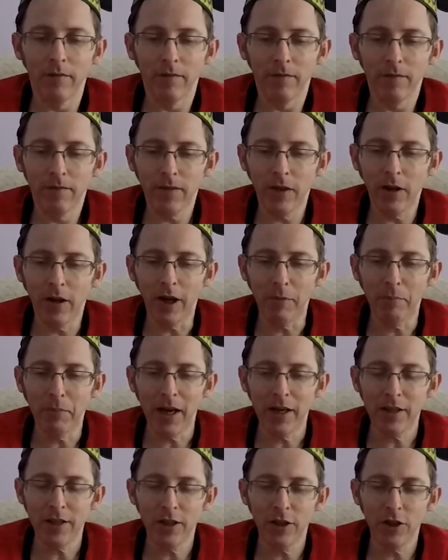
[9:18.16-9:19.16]
Flight of
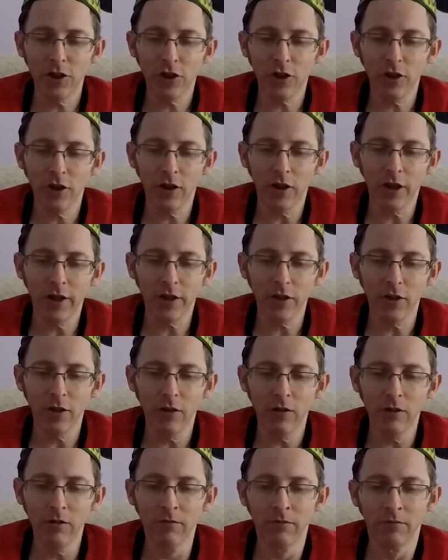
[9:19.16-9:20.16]
Passage could I
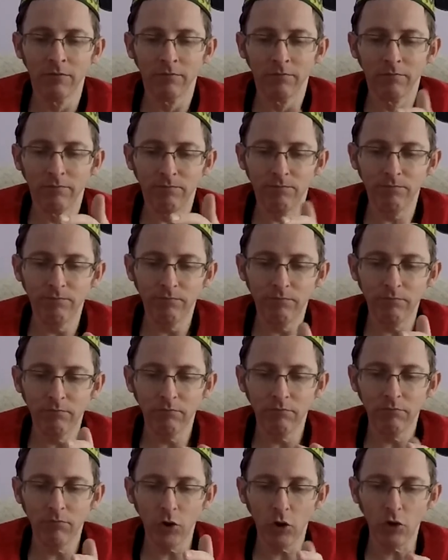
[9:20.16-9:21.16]
do?
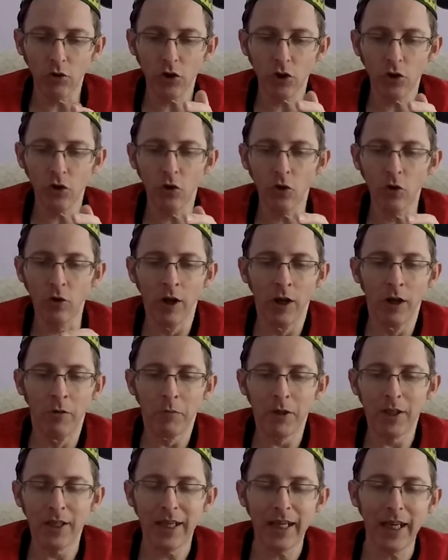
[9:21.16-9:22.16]
Not sure.
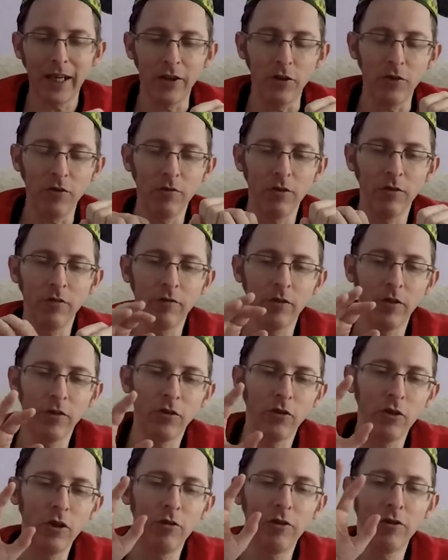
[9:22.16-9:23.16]
Because again,
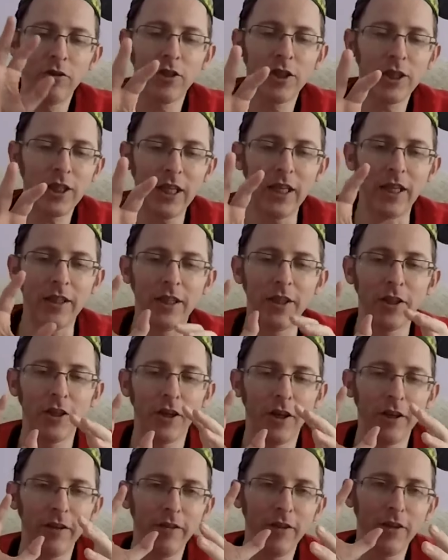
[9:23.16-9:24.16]
you're in the seat, then you
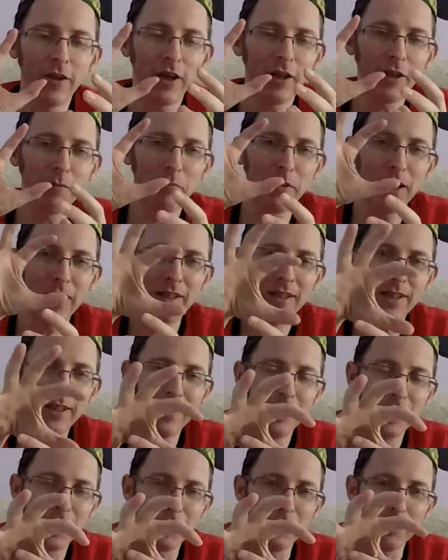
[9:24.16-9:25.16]
kind of pinned
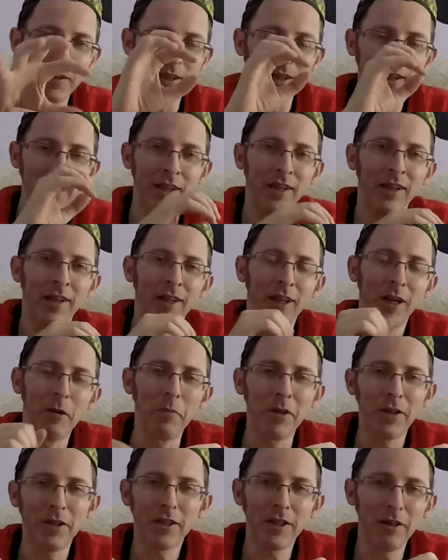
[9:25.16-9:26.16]
into it, and
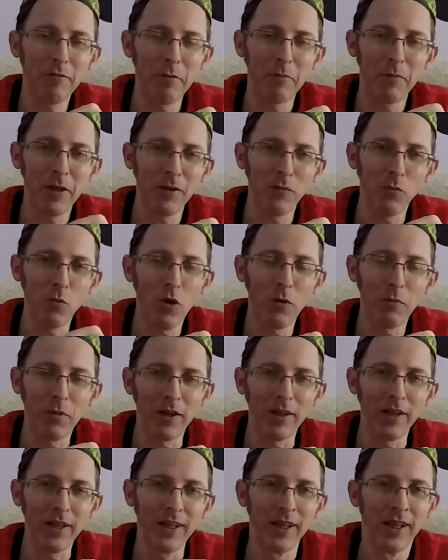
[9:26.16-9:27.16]
because I'm a bit
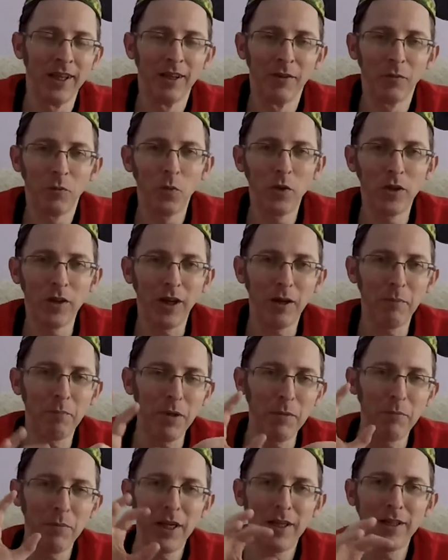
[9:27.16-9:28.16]
wobbly, would I be
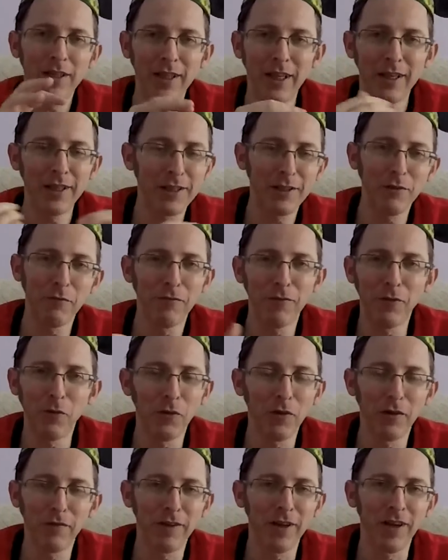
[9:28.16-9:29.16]
pinned and then still fall
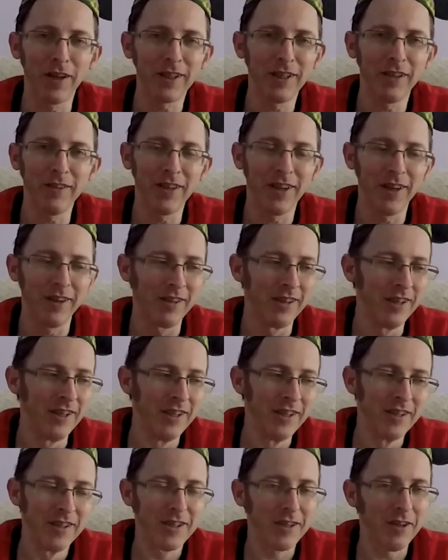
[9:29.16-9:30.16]
off it? I don't know.
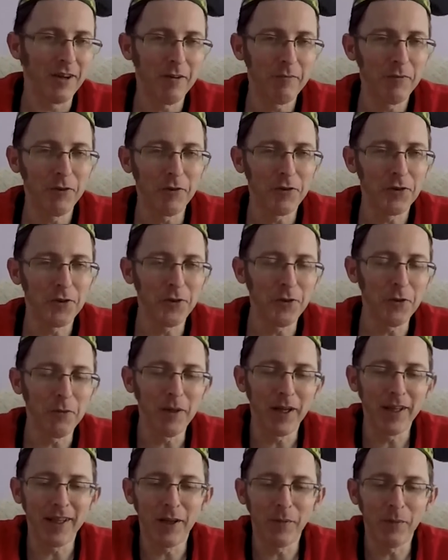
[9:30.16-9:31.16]
So I'm not sure
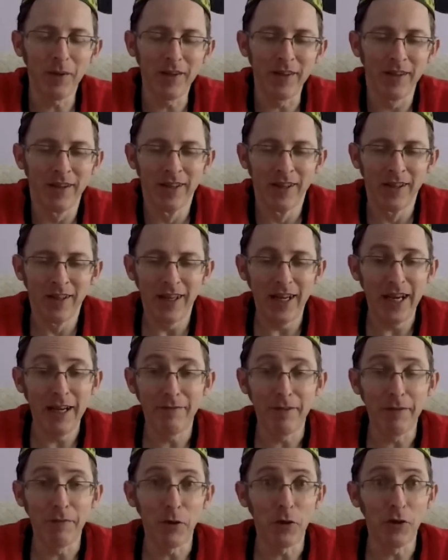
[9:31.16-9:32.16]
about that one.
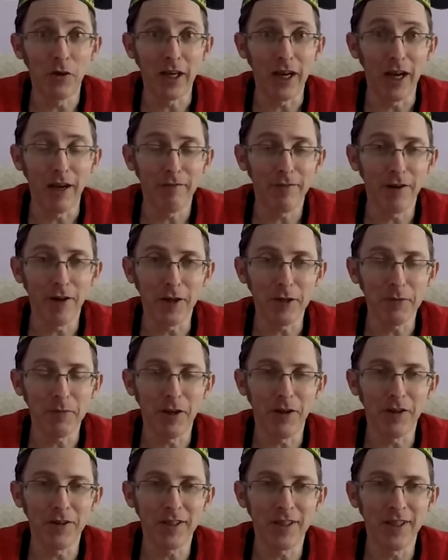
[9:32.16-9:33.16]
Even if you could get fast
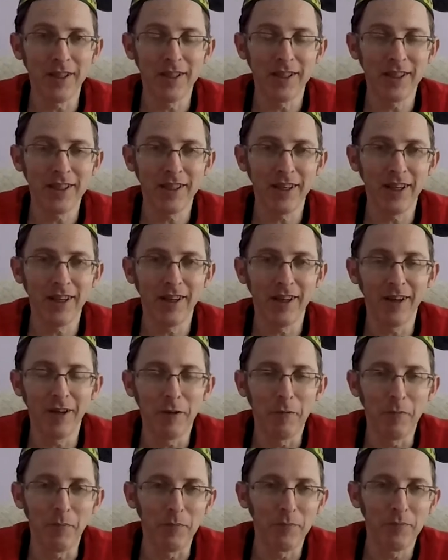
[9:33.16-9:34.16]
passes,
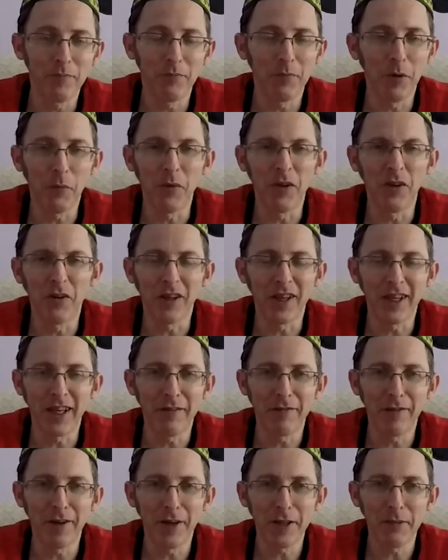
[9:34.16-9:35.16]
but we're not going to get
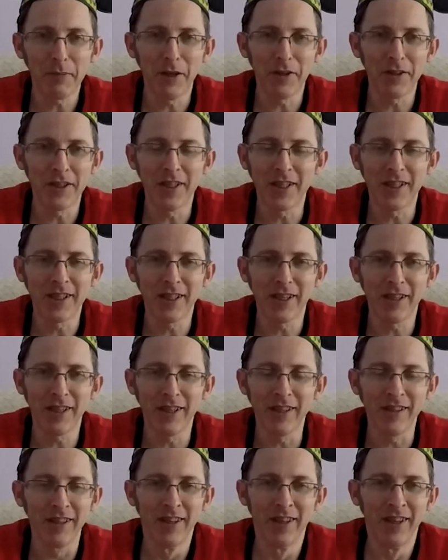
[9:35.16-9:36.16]
fast passes because I
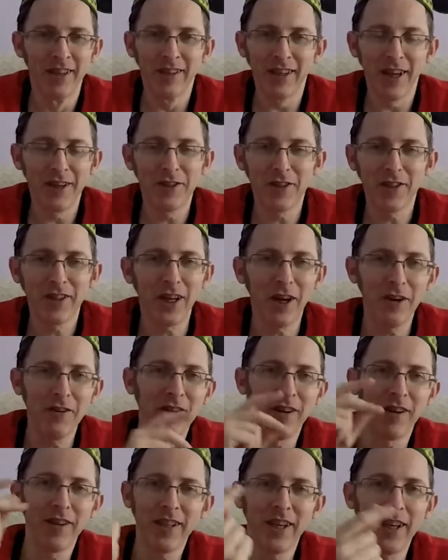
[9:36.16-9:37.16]
think they just go
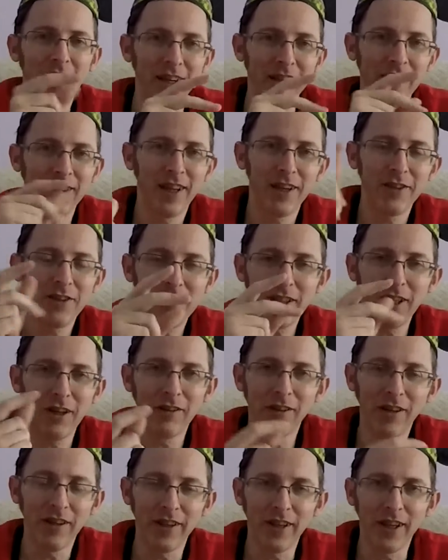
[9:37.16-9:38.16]
like that. They just go
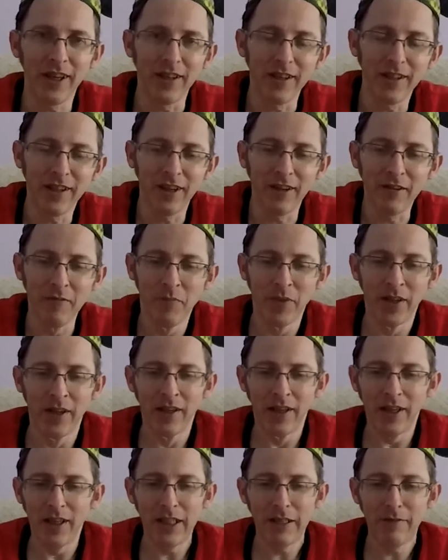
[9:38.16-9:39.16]
like that,
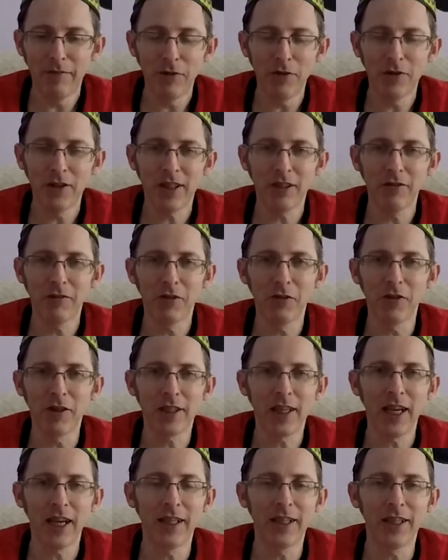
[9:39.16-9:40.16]
And if you do a
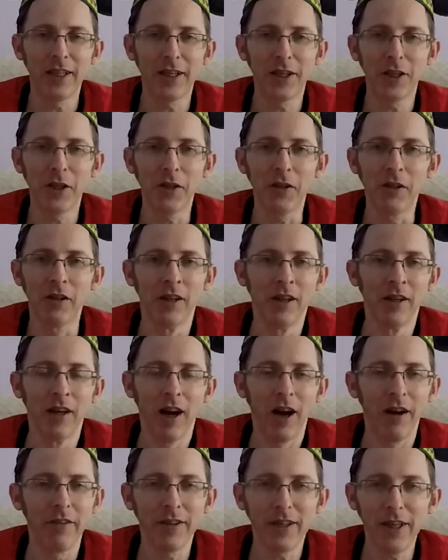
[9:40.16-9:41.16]
standing queue,
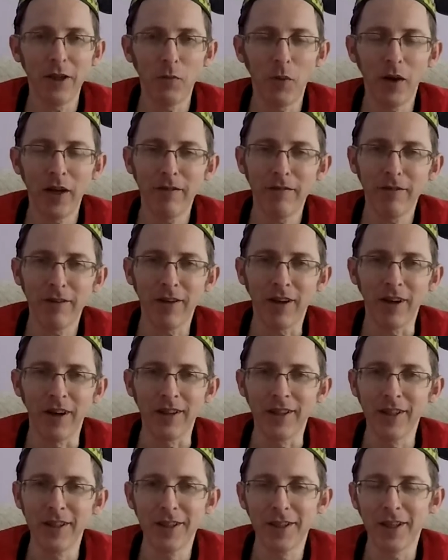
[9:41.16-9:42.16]
I think you're waiting for at
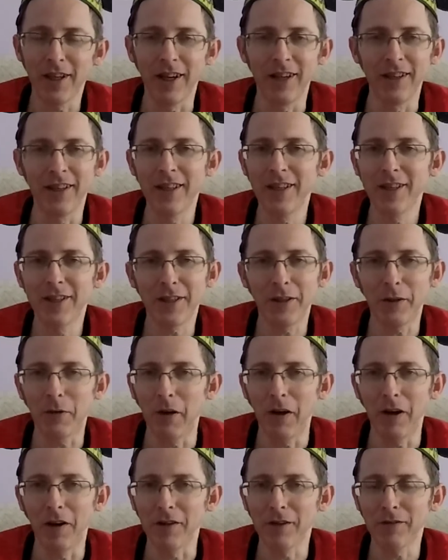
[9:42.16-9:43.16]
least 2
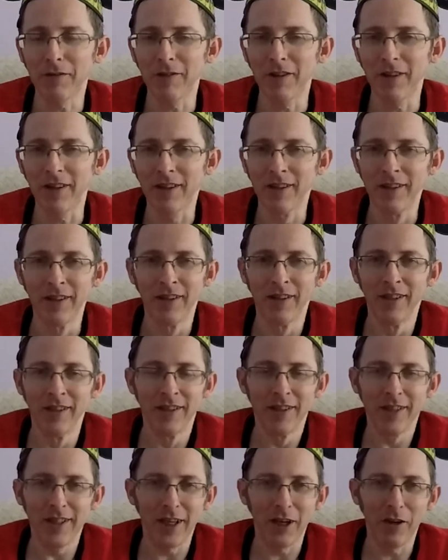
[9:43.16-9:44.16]
hours for it.
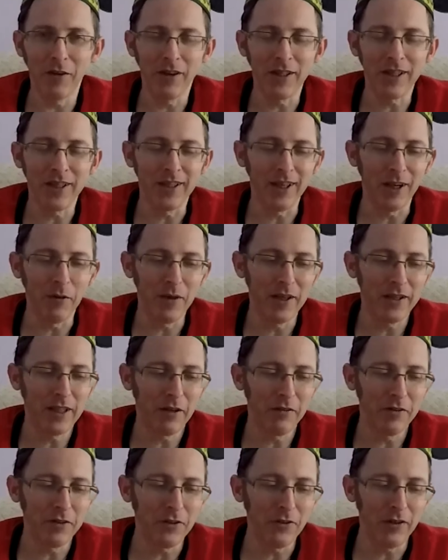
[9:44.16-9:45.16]
So I said, no, we
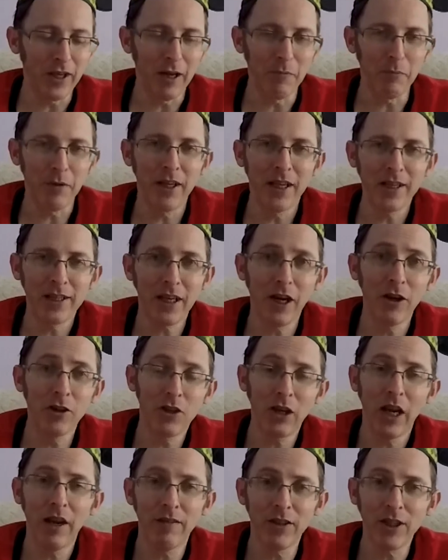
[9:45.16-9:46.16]
don't do that. But let's go
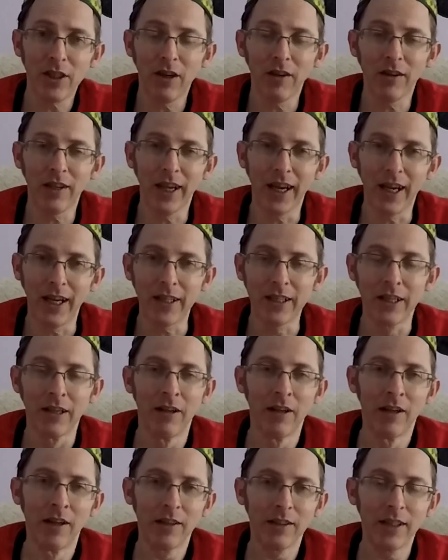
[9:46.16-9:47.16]
to Avatar Land.
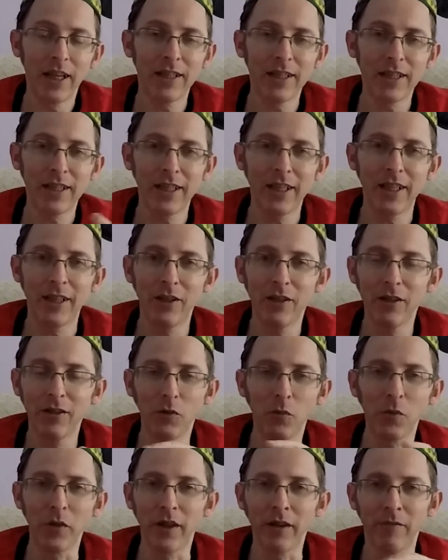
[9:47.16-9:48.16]
Let's see
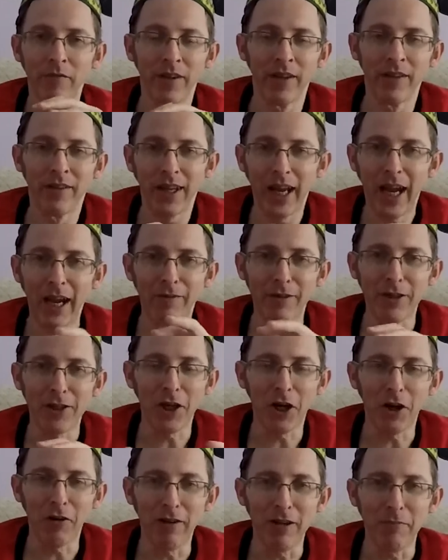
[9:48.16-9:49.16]
all the
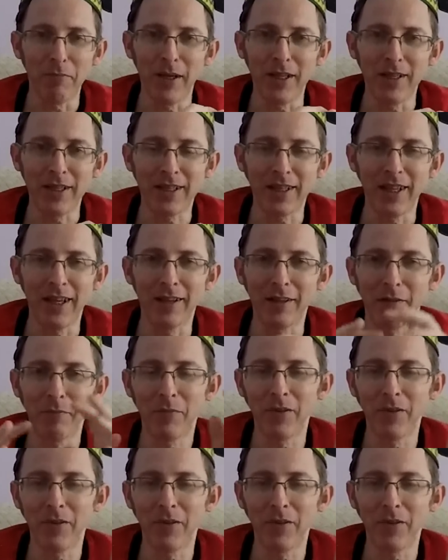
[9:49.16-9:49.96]
Avatar-y bits there. The